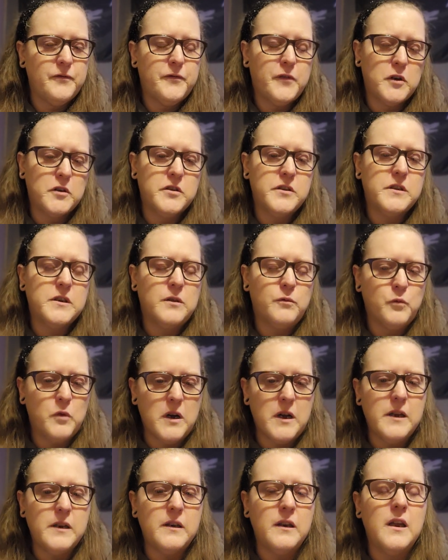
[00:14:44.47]
First
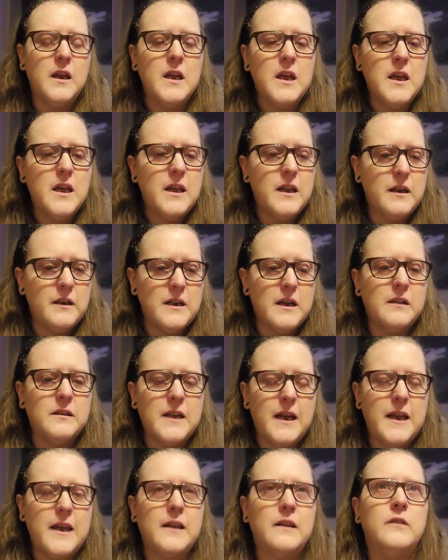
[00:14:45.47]
one in
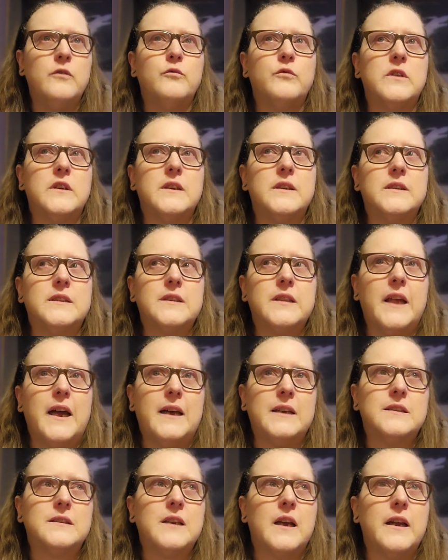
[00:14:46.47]
LA was
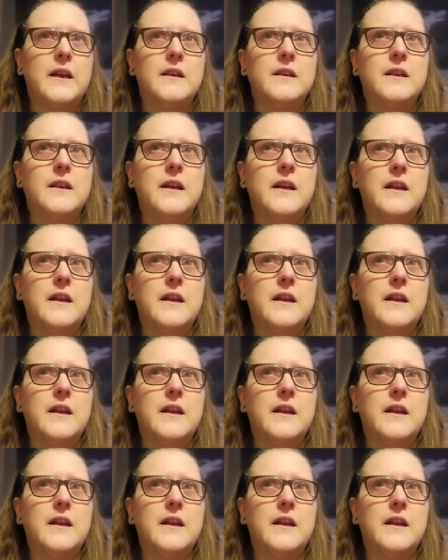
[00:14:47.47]
last night.